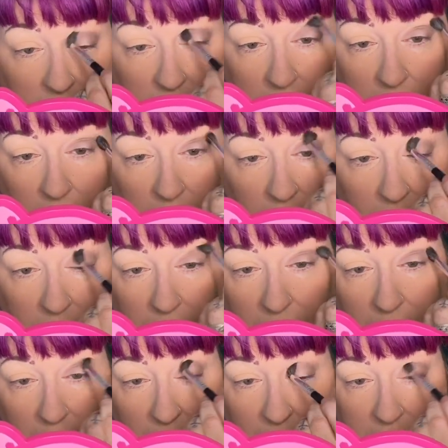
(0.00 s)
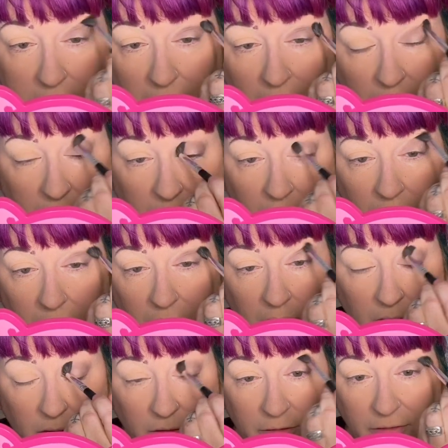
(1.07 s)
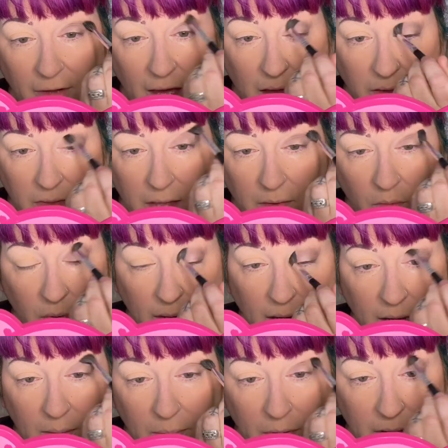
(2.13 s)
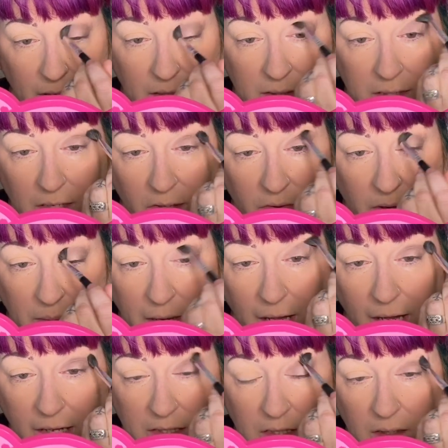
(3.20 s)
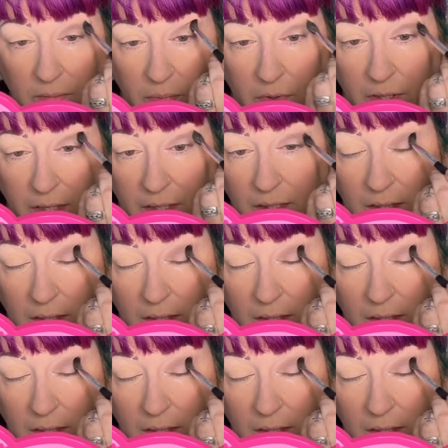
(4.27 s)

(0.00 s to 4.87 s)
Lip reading: just a little bit because I found that when I put concealer on my eyes and then put